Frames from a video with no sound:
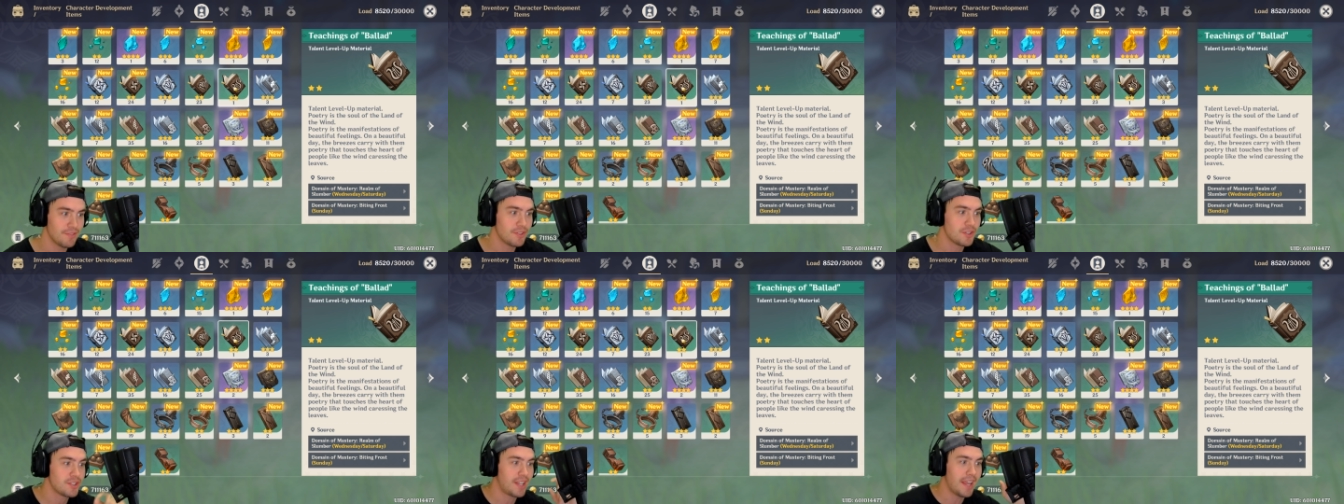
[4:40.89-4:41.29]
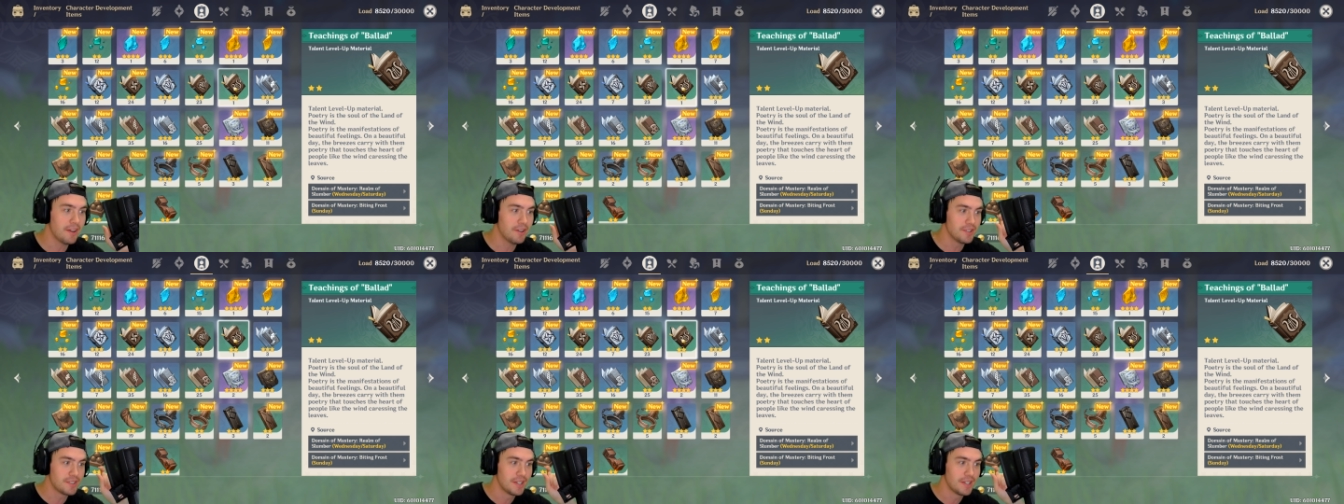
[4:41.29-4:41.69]
If your
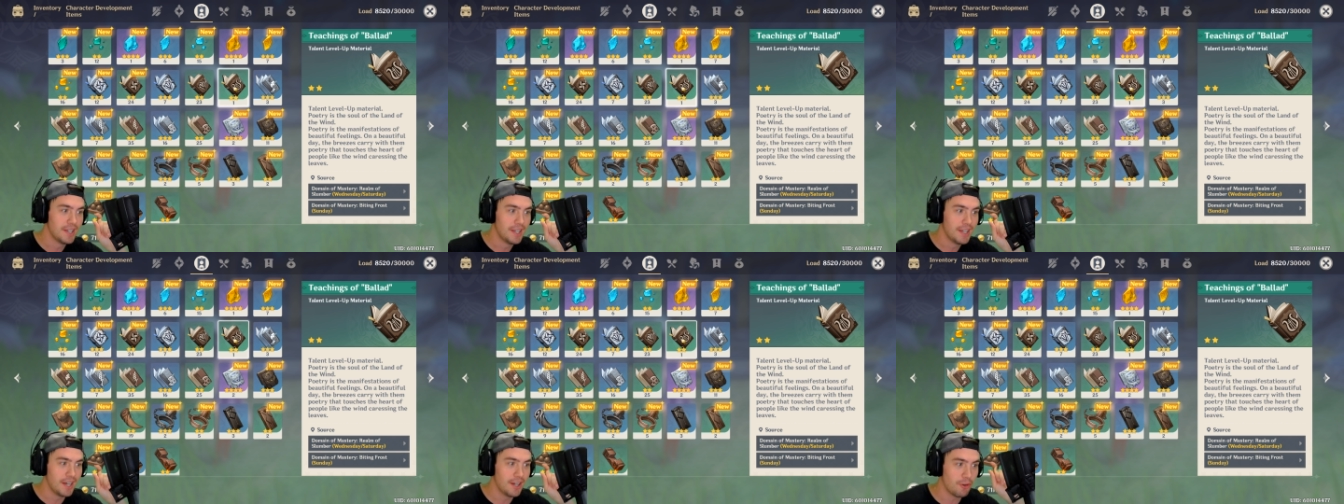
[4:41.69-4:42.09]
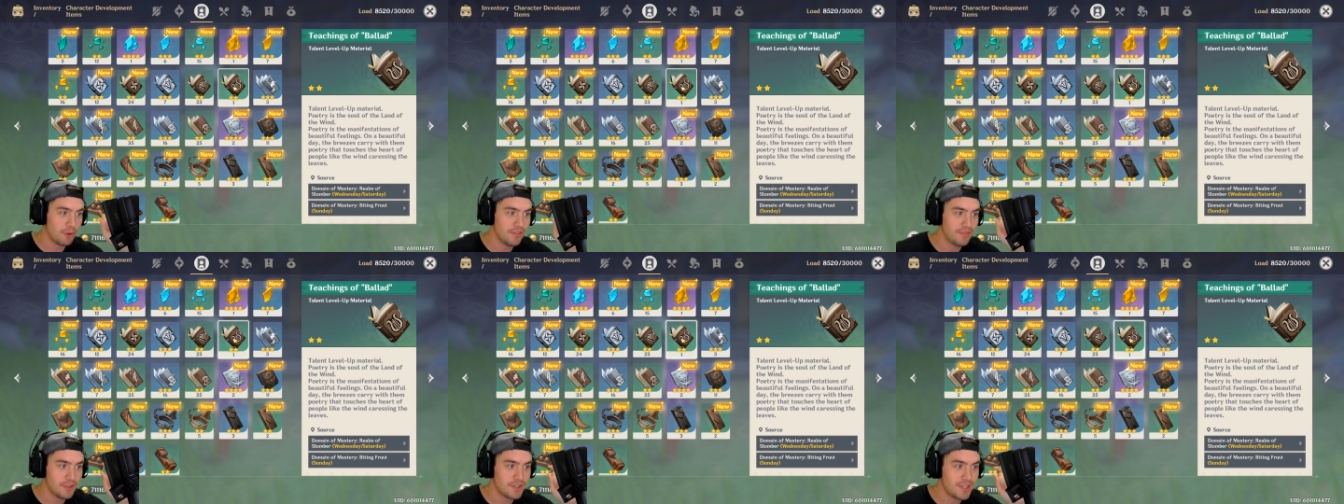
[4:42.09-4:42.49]
scales or
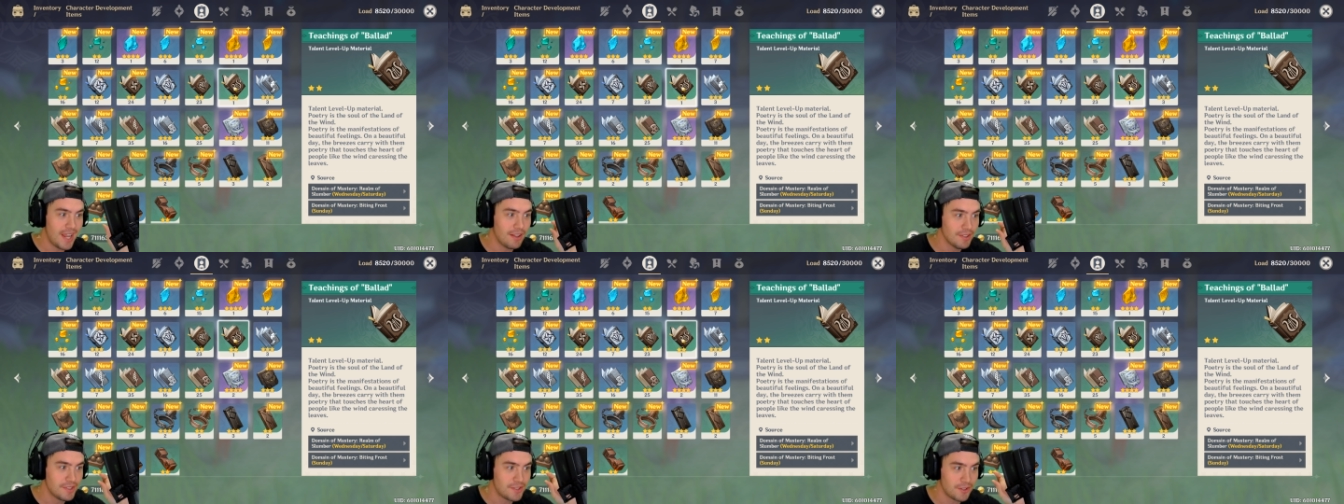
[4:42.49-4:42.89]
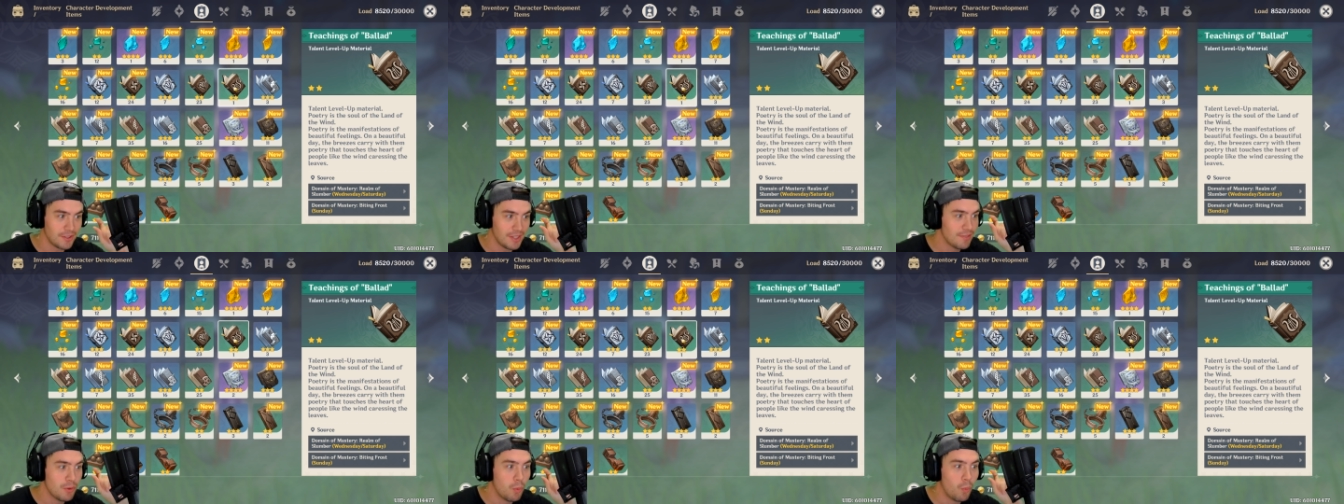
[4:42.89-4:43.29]
if your talents are
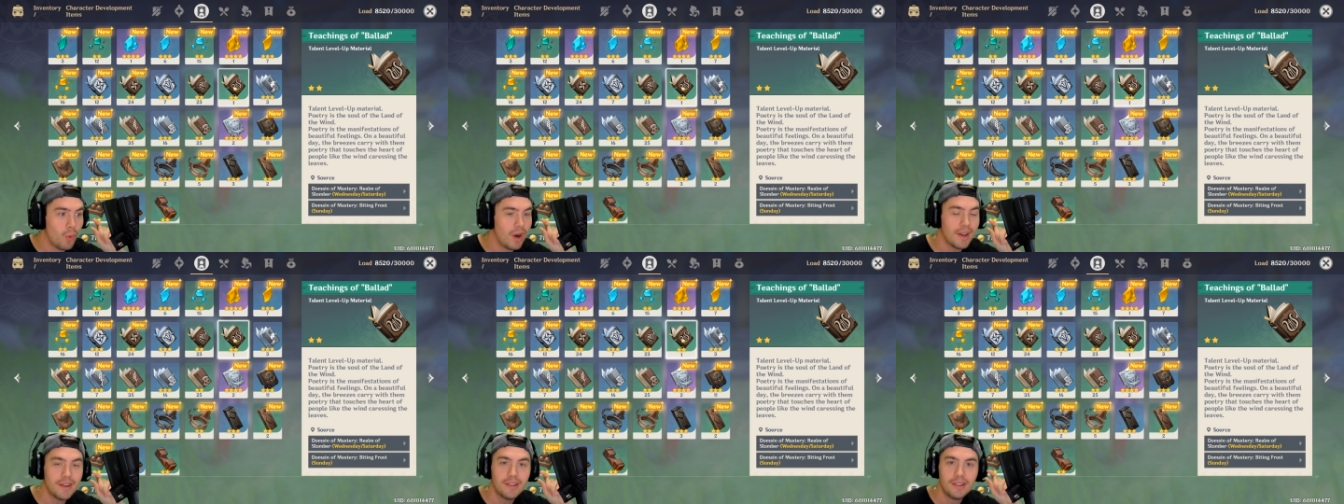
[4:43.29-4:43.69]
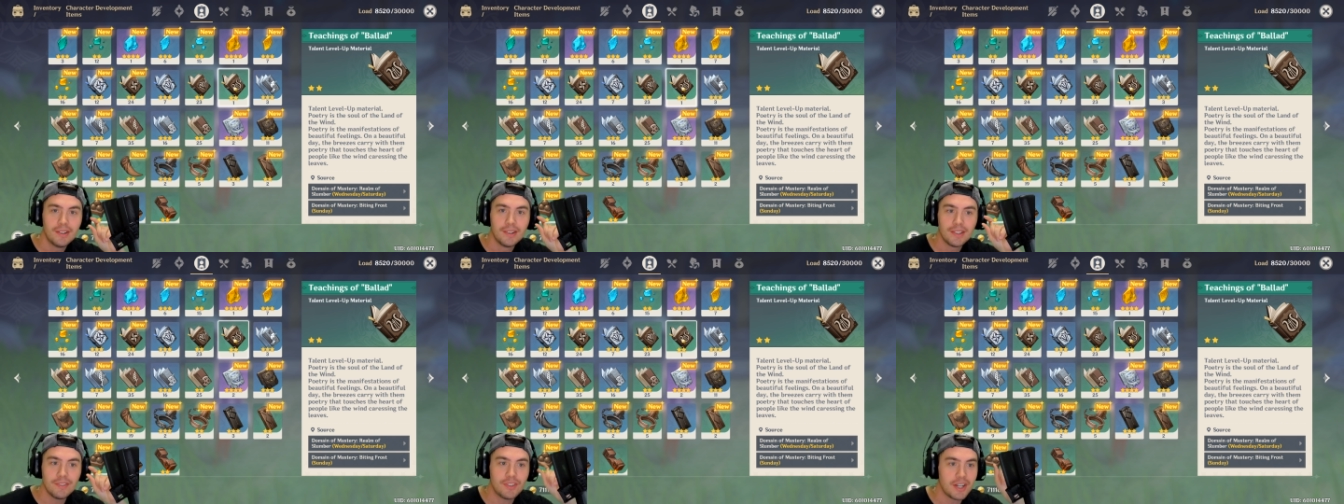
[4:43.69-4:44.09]
level one,
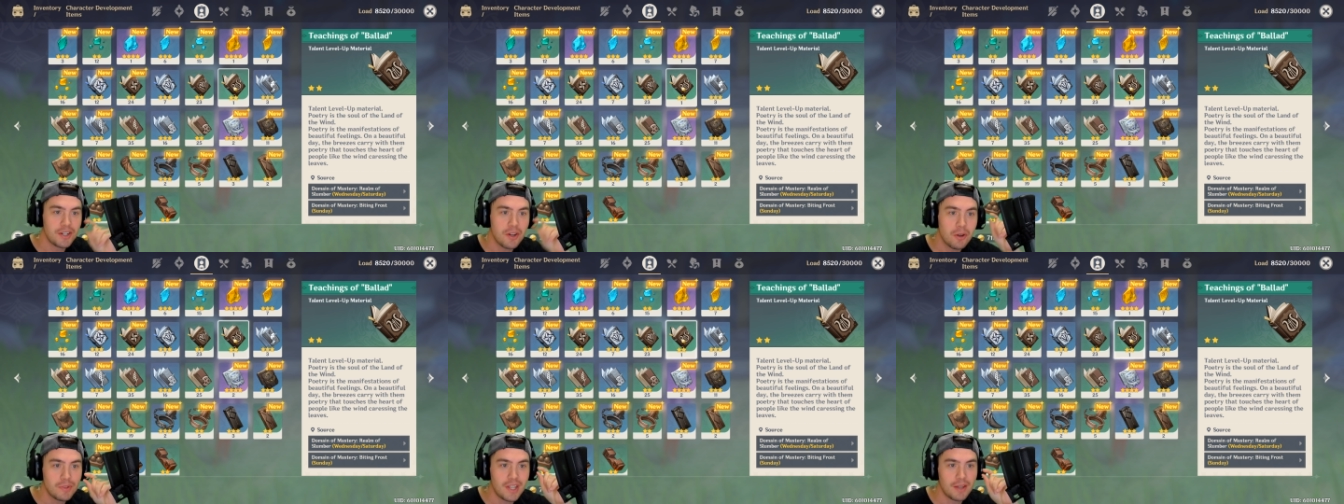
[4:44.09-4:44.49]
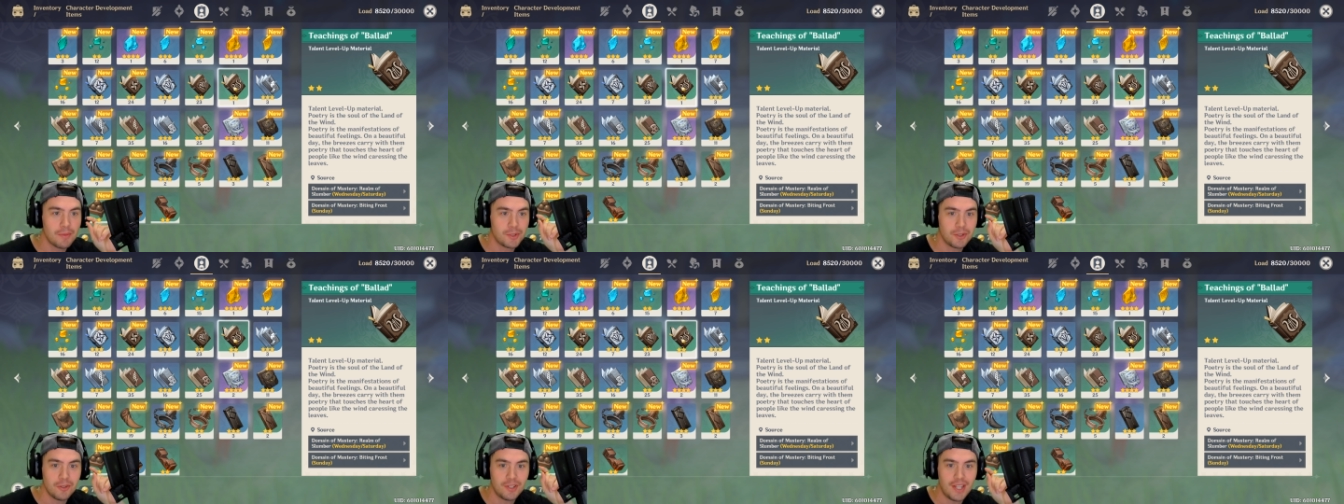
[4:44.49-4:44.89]
you've got no
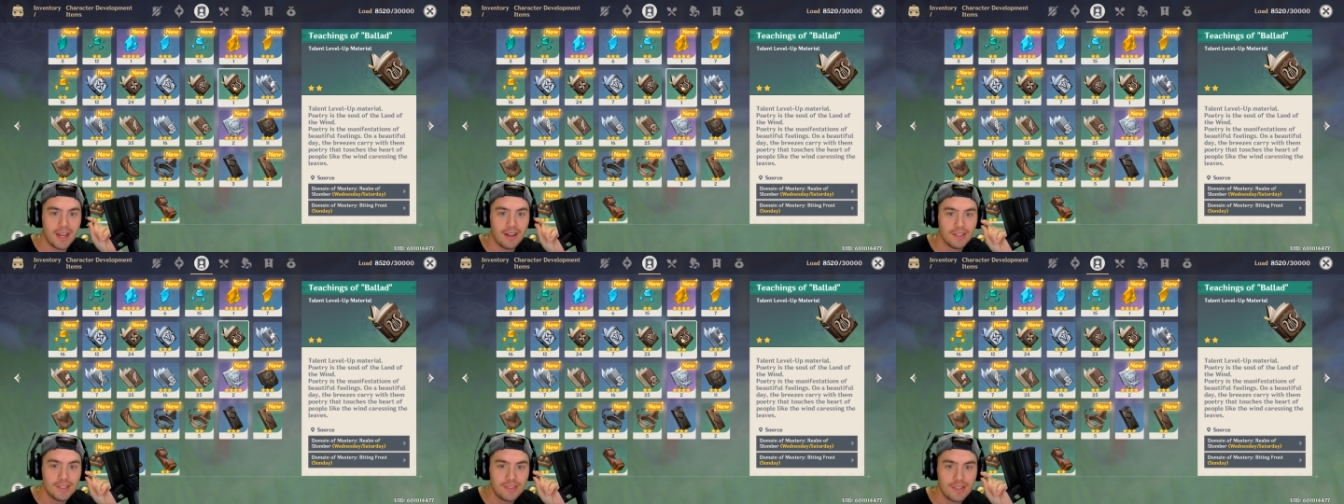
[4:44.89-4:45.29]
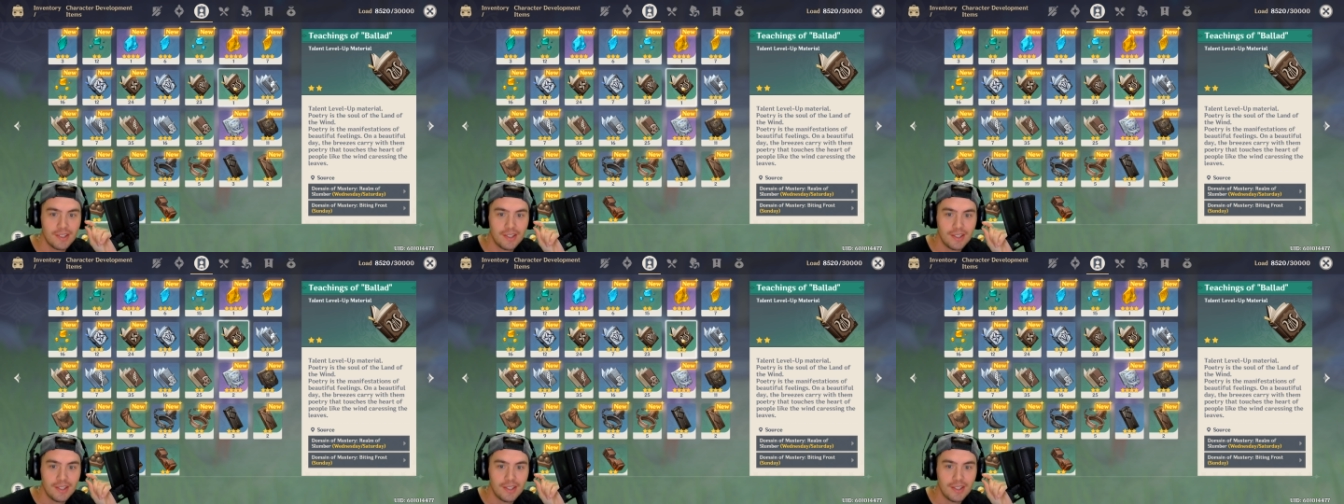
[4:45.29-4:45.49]
damage on your talents,